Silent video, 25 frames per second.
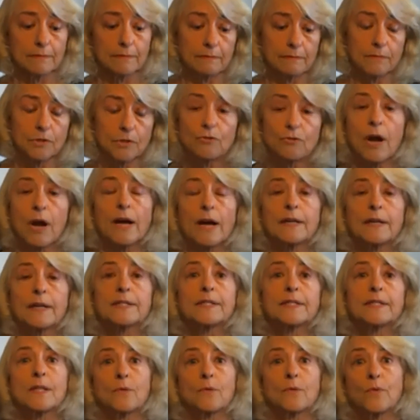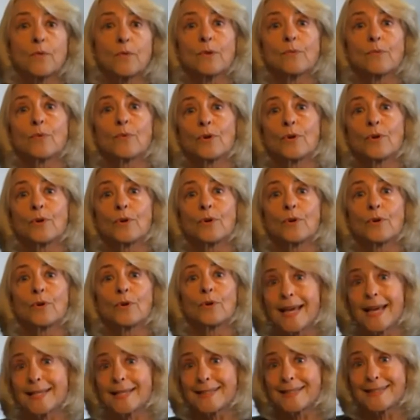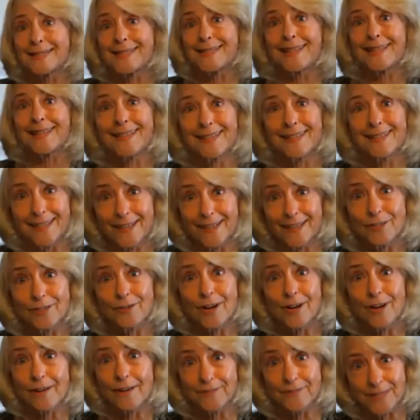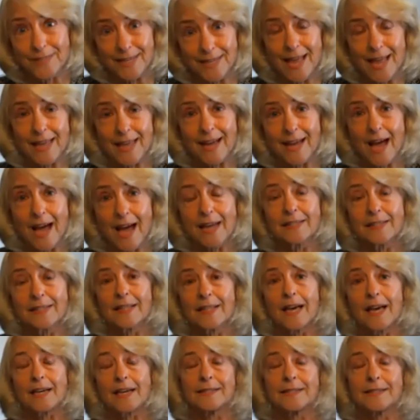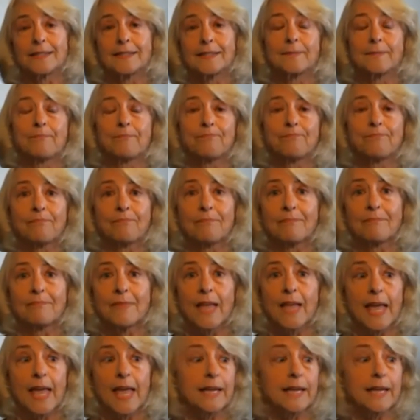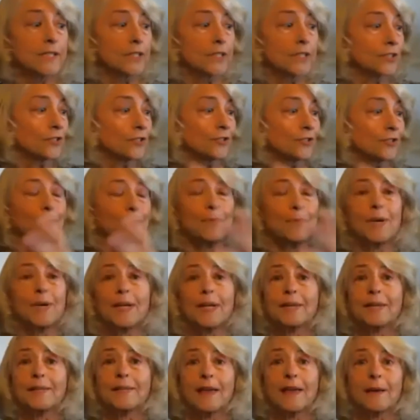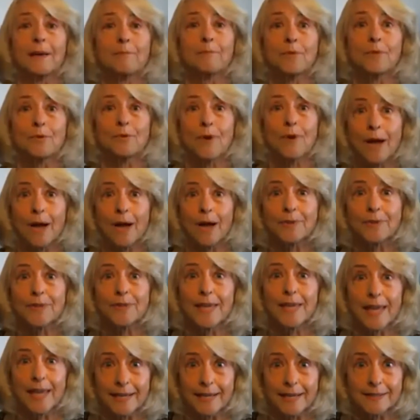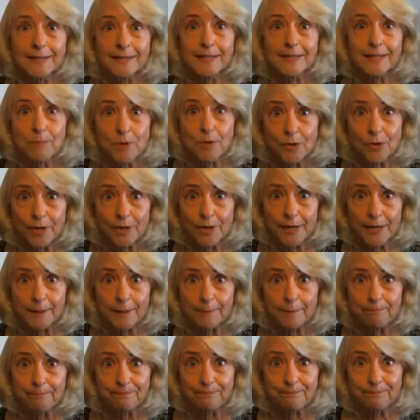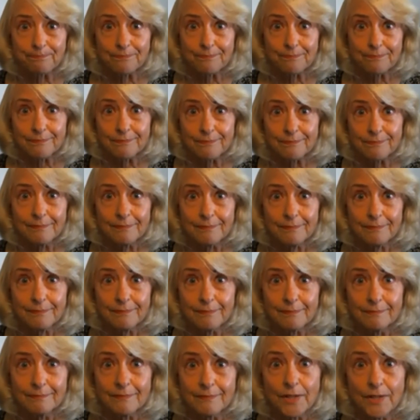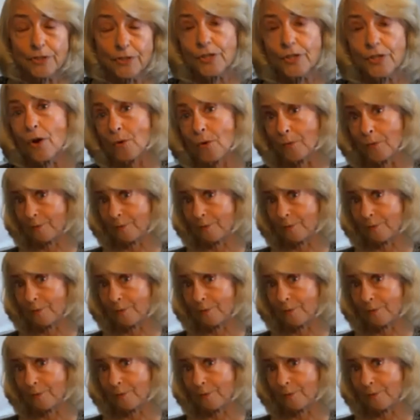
drugs that we were testing under F D A guidelines and distributing them throughout the AIDS community. So,